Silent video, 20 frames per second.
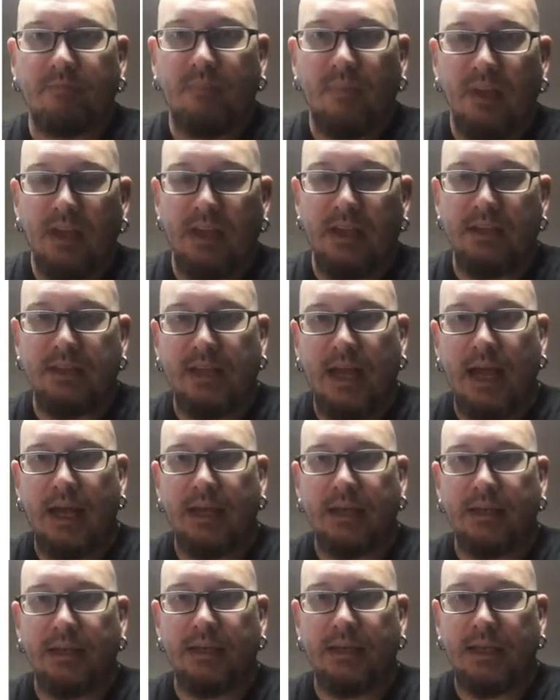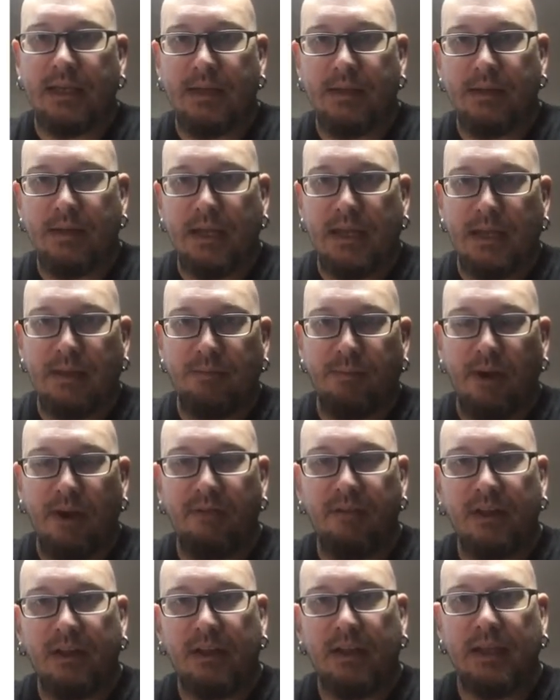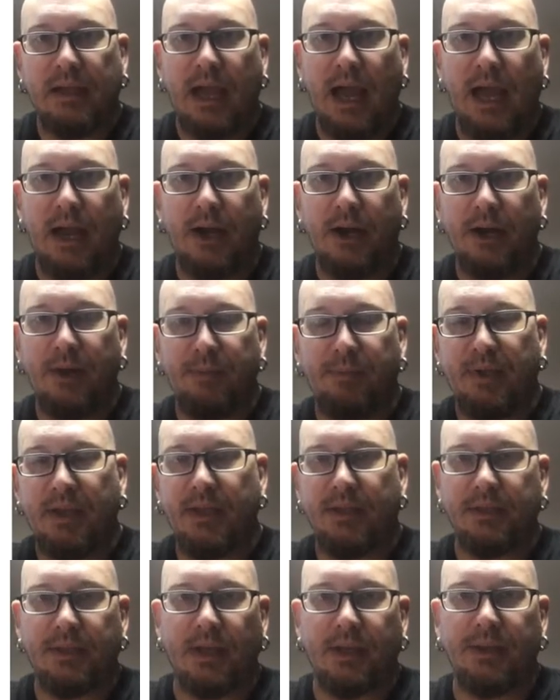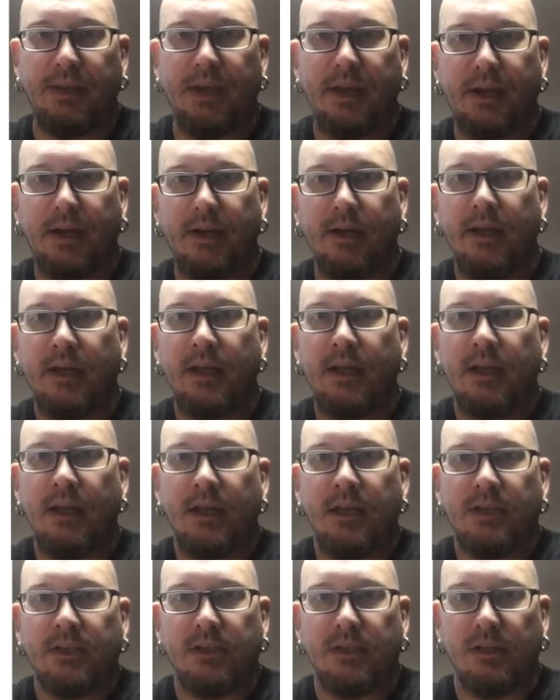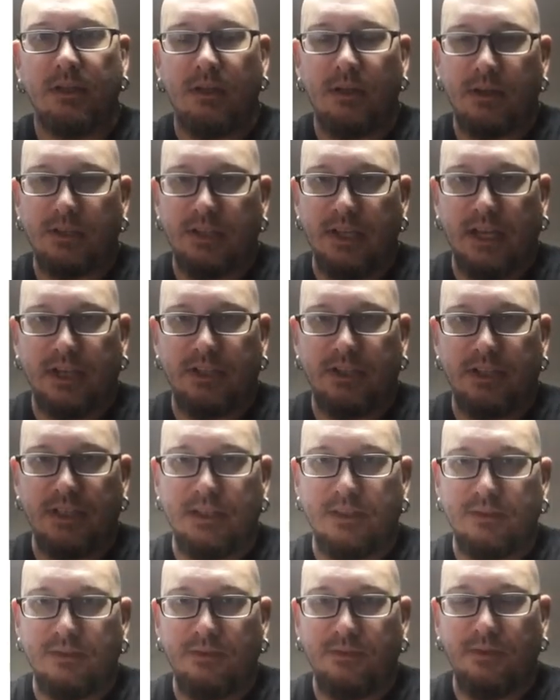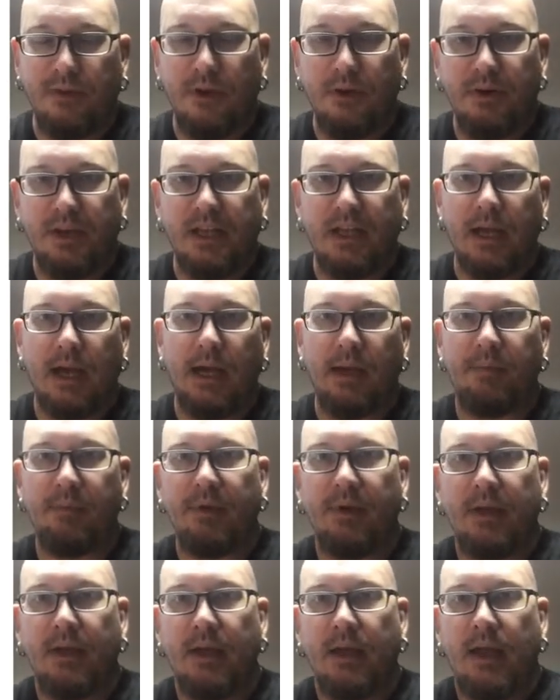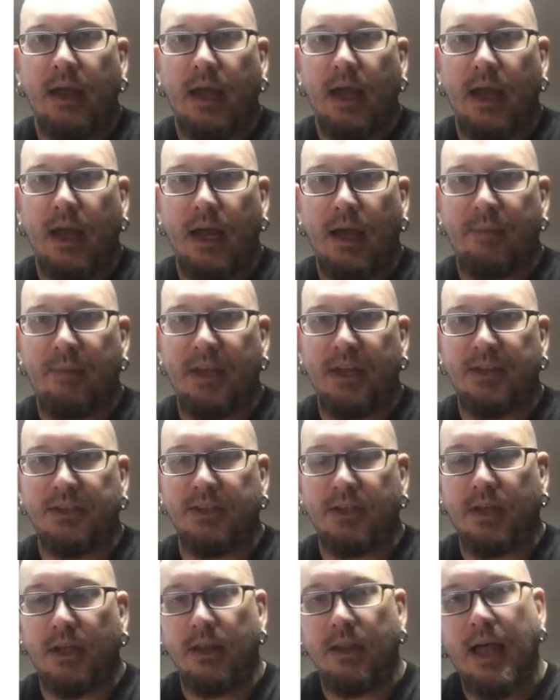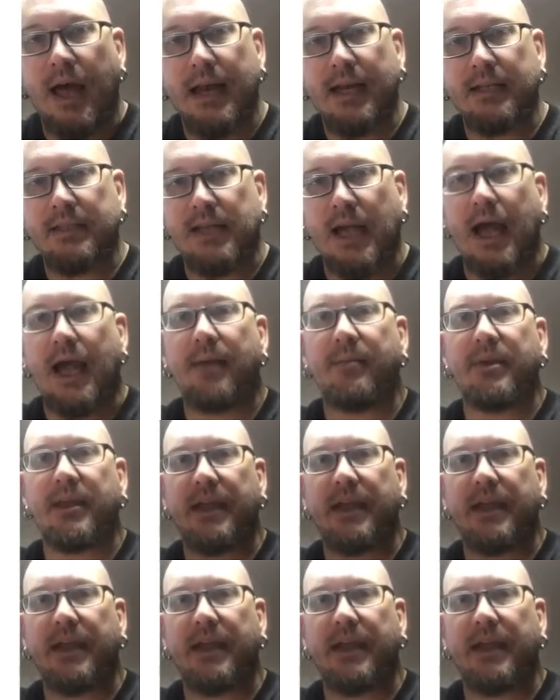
He perfectly got her pinned on there. She looks like she's floating up. He took a lot of time and